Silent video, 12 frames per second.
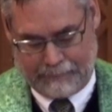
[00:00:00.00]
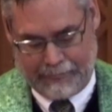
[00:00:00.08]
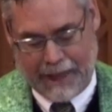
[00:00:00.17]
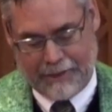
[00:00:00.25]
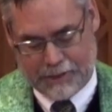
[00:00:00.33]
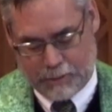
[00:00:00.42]

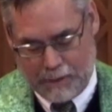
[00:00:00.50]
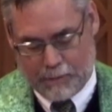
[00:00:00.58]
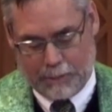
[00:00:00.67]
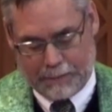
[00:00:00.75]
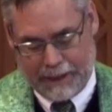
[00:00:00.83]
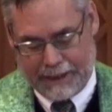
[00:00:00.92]
Now, there's one
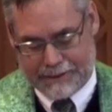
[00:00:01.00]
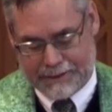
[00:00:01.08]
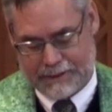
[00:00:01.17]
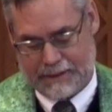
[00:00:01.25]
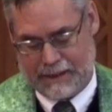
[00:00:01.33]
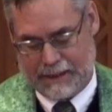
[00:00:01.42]
more place
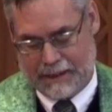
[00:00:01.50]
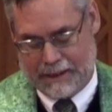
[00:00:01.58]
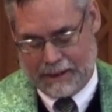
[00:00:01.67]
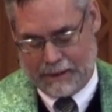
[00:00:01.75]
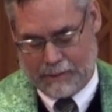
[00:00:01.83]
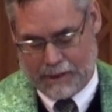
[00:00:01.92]

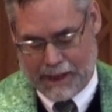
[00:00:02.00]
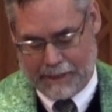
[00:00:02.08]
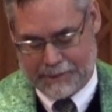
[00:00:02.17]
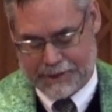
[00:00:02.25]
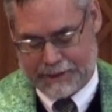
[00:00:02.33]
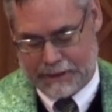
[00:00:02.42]
where I'm
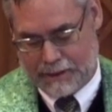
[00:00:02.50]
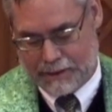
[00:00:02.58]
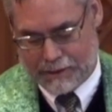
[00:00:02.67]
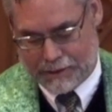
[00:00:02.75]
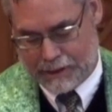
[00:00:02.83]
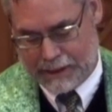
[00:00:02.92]
still
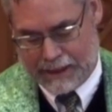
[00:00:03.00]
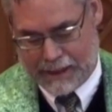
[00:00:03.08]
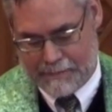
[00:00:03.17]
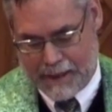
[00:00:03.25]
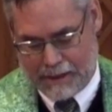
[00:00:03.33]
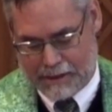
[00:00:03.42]
learning
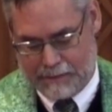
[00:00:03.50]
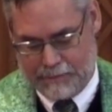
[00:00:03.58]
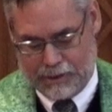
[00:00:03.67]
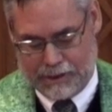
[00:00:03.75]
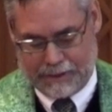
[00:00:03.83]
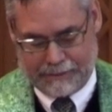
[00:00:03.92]
about
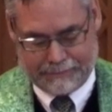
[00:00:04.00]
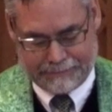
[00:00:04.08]
communion.